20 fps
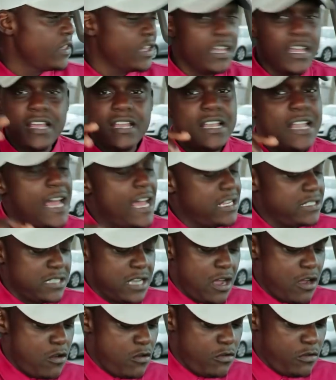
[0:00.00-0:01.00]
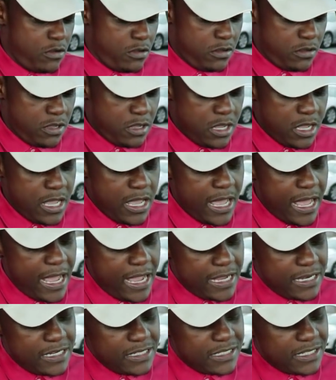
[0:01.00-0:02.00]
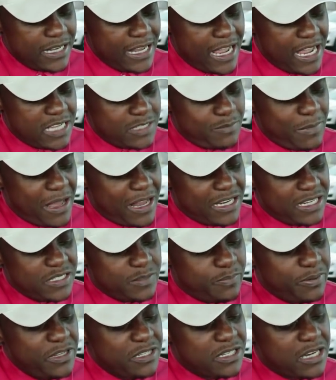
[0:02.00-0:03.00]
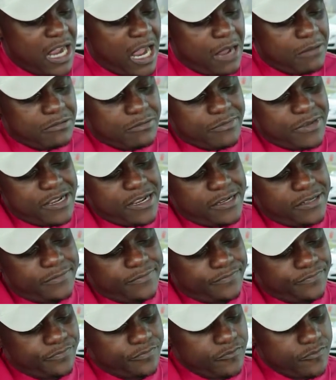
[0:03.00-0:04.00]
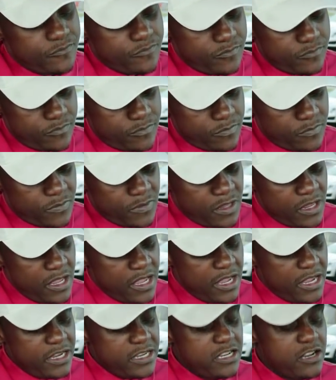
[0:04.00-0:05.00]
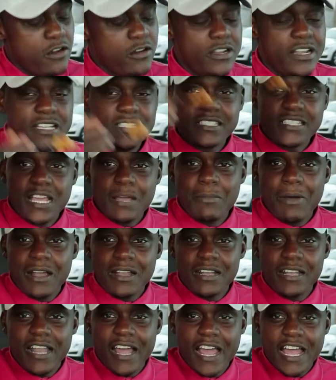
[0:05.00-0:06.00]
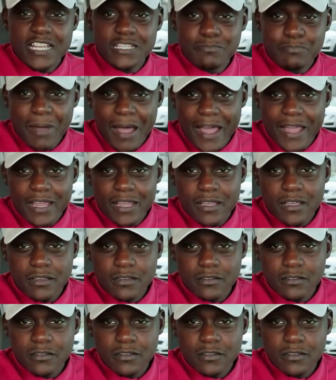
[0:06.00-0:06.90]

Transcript: It ain't last long. Hey, and this is the last bite of this peach cobbler, man. And you know what they say about the last bite.